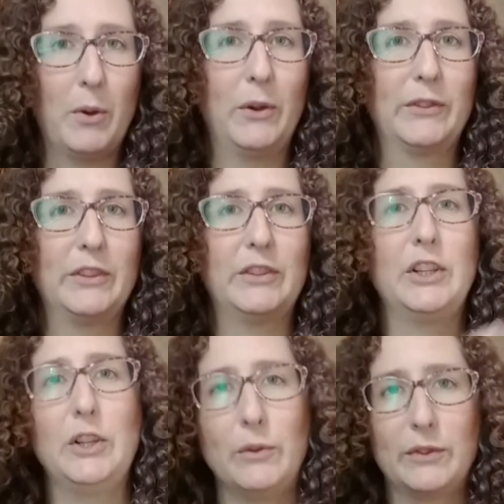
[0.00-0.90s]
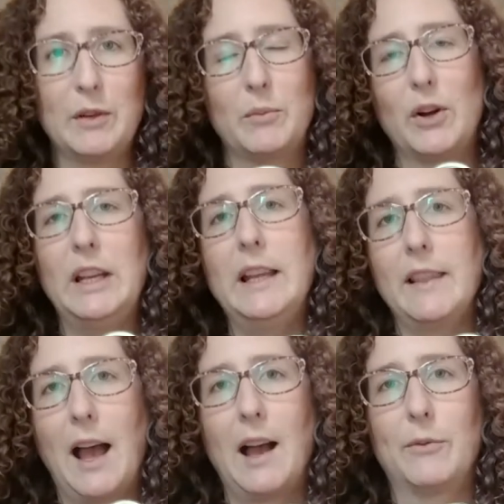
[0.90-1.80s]
person to use their body
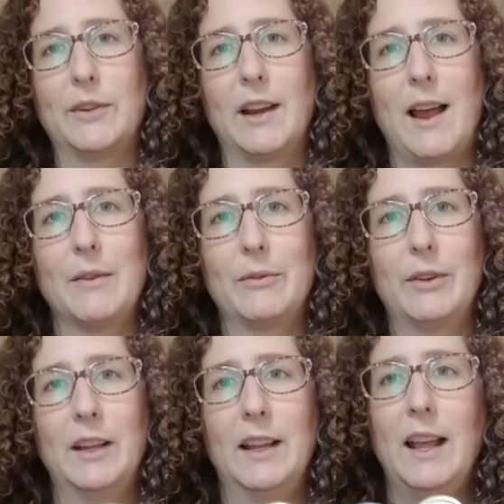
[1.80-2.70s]
in the afterlife.